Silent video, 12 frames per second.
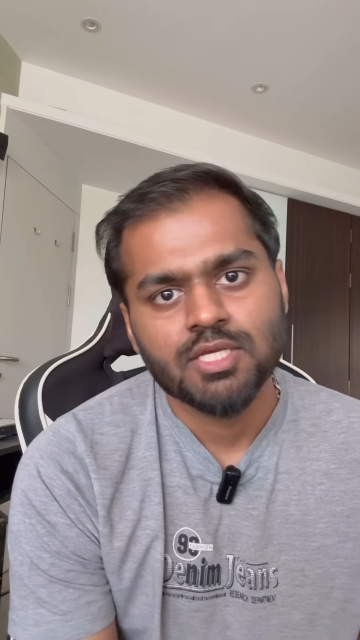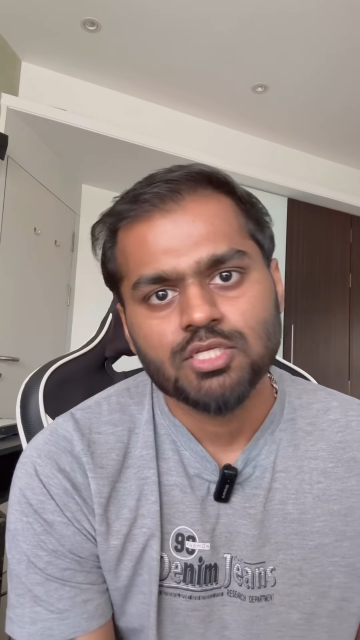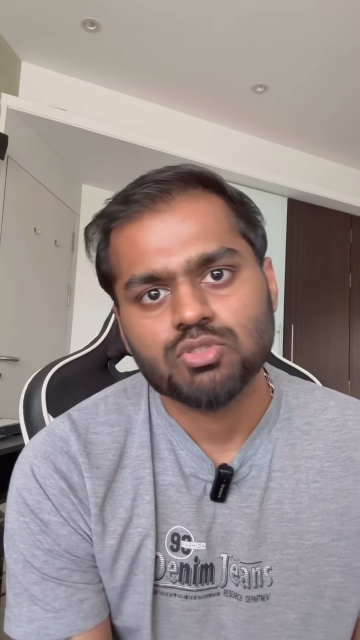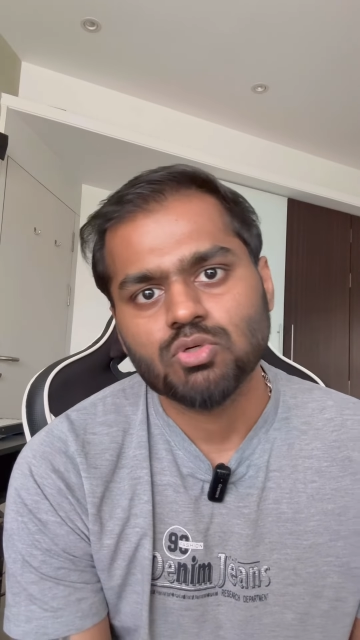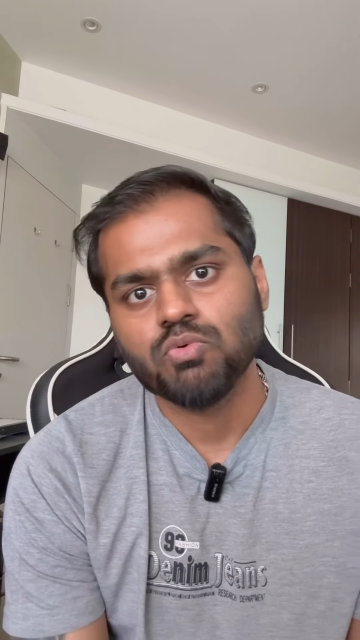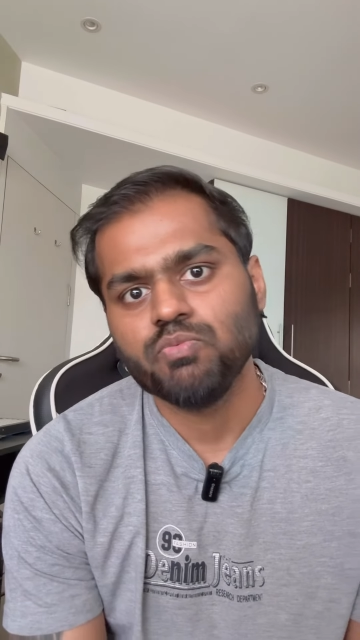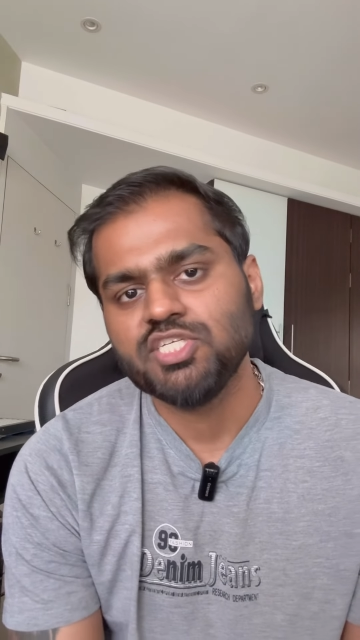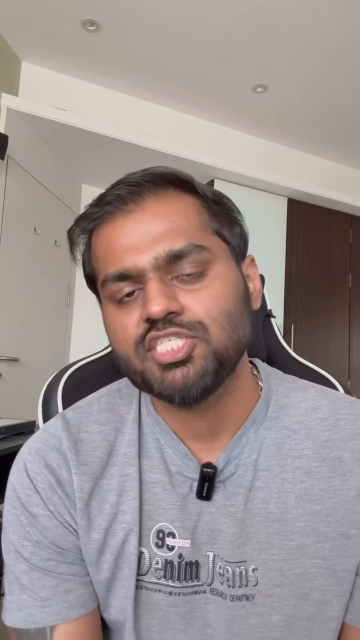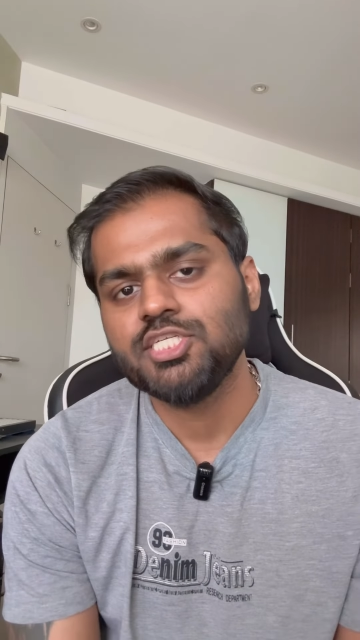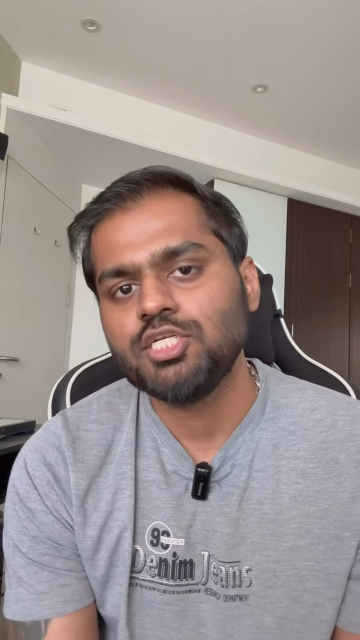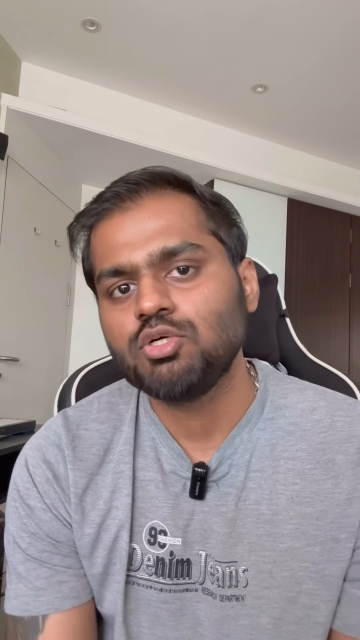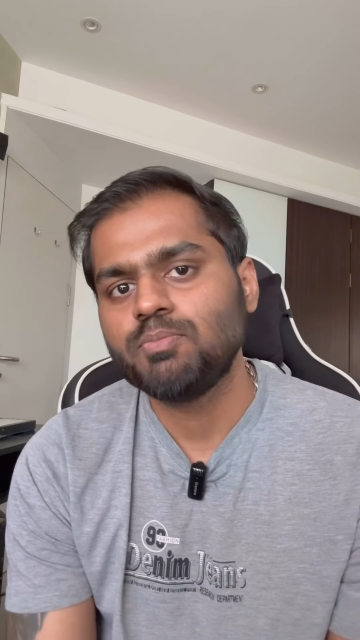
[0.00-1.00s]
So we just
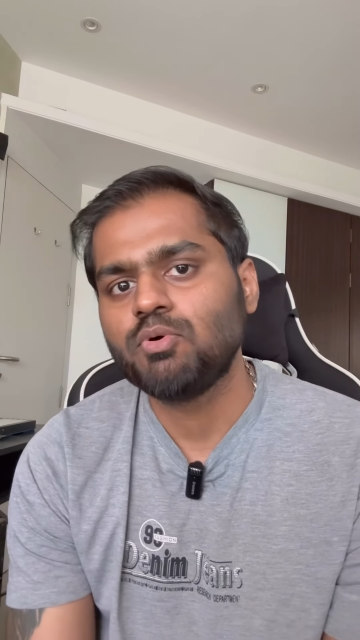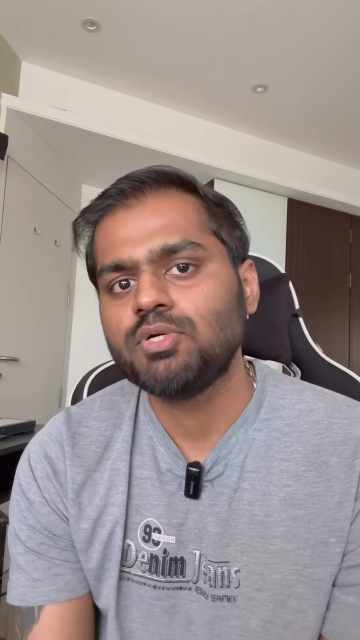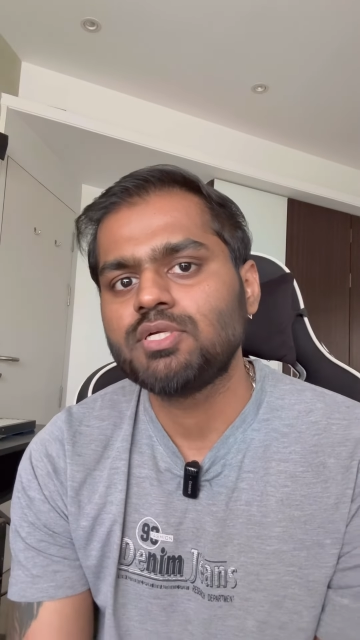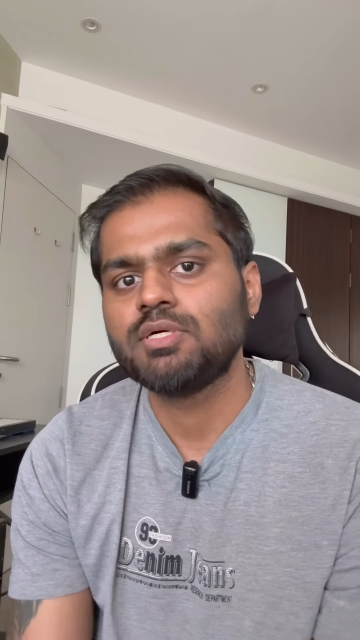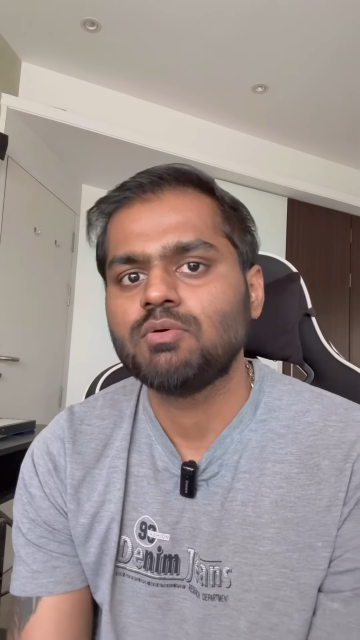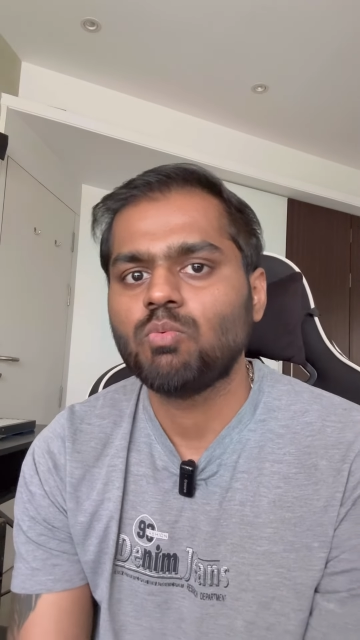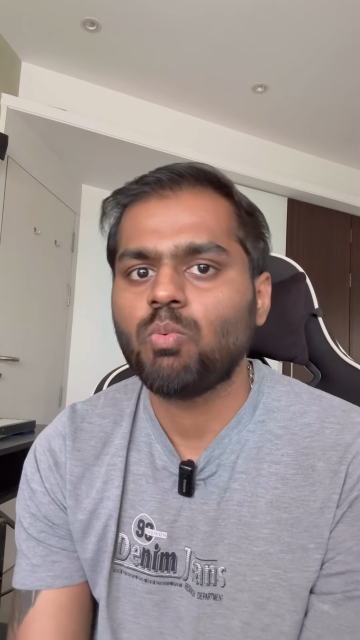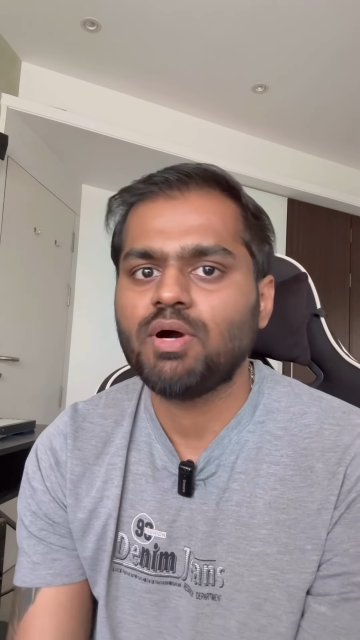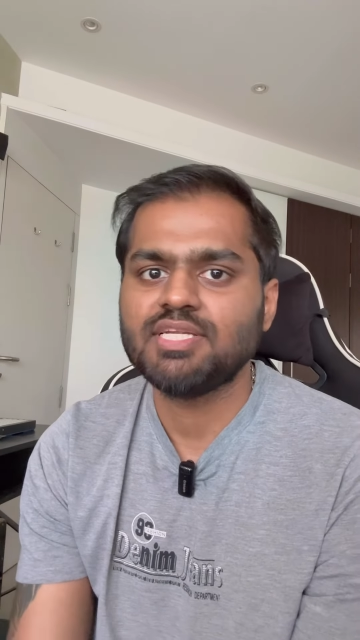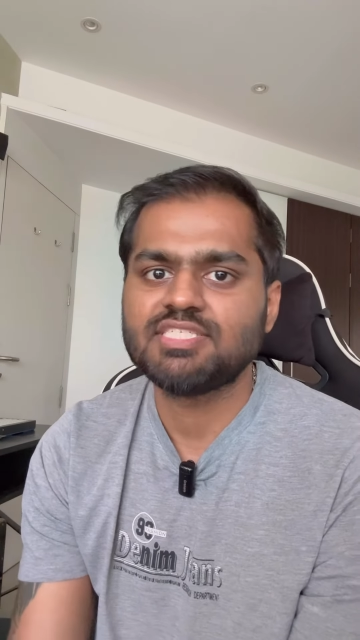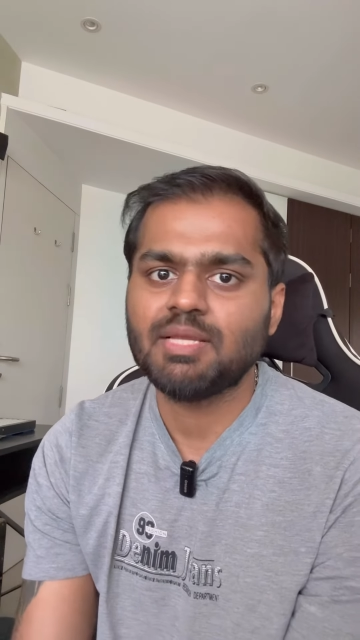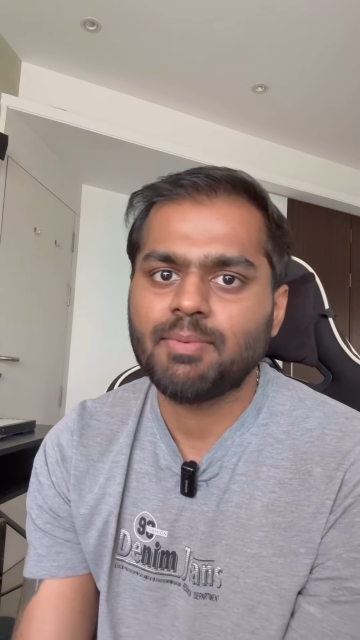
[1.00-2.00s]
need to put
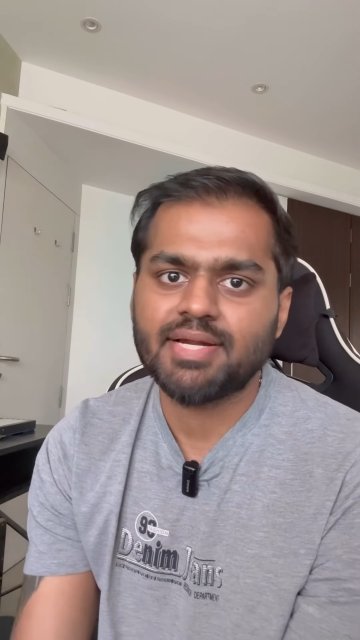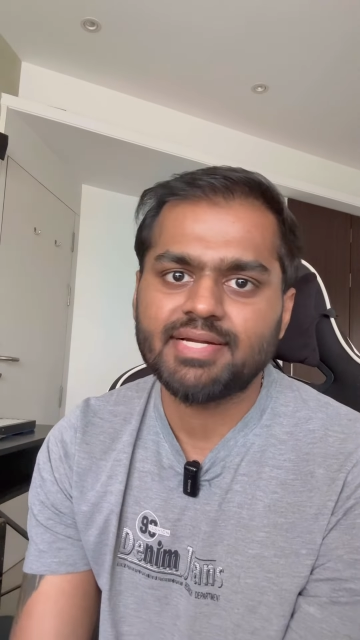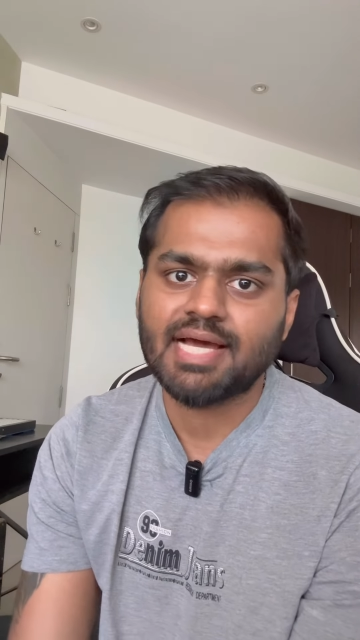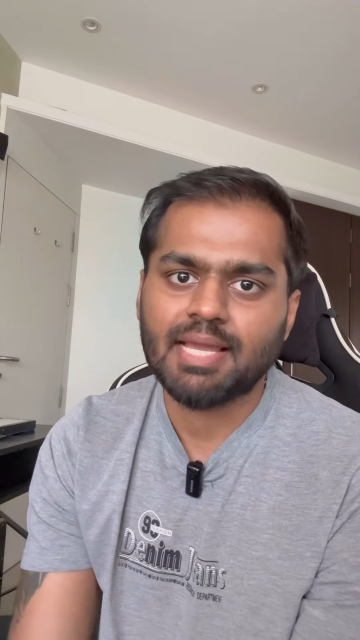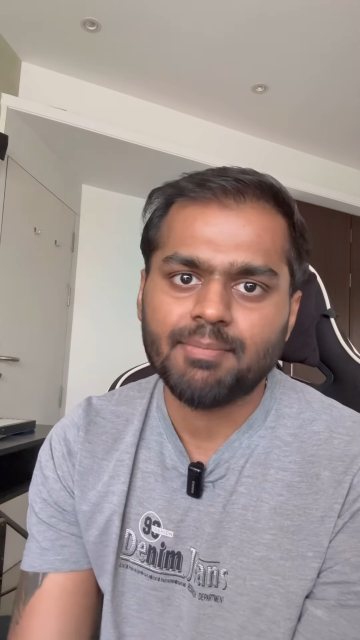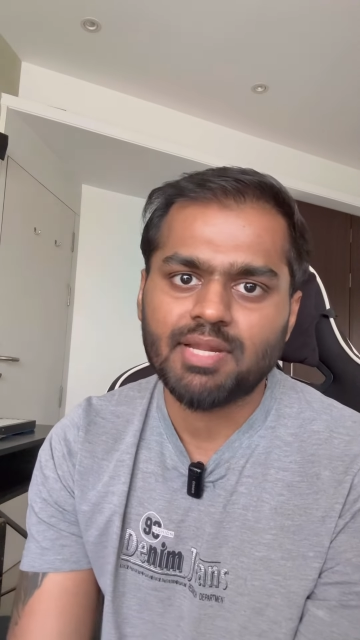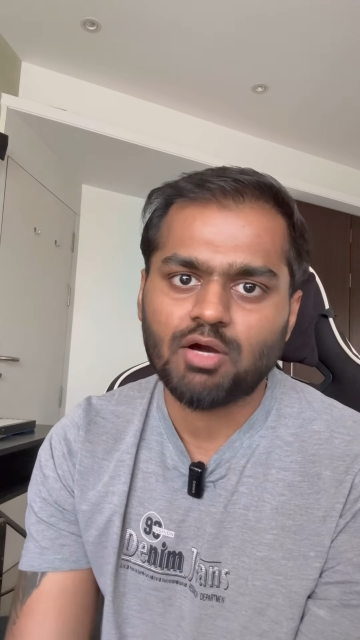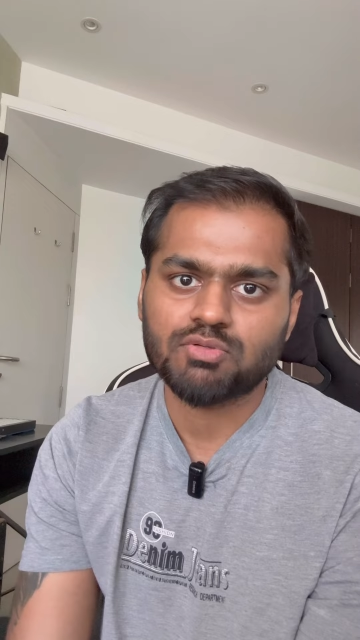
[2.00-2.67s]
one step at a time now,